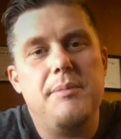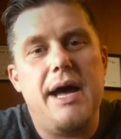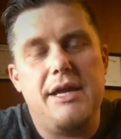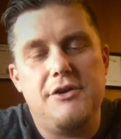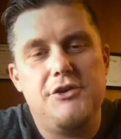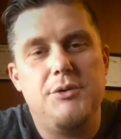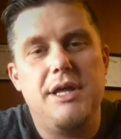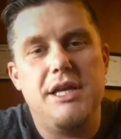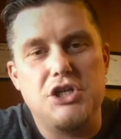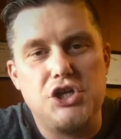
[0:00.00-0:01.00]
buy into it
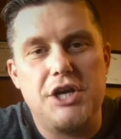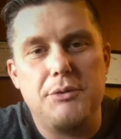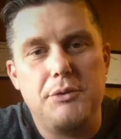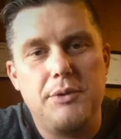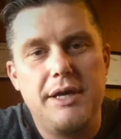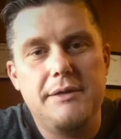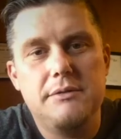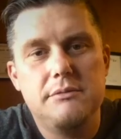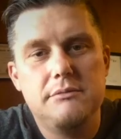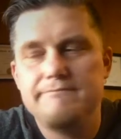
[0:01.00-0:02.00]
in a genuine way?
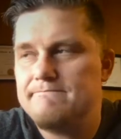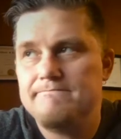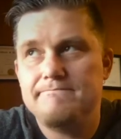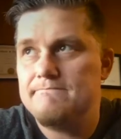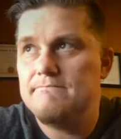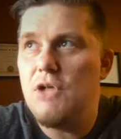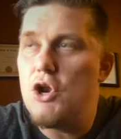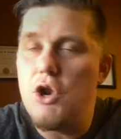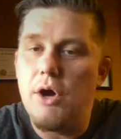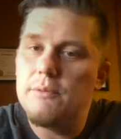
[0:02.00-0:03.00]

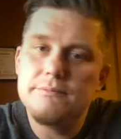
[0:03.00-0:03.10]
No.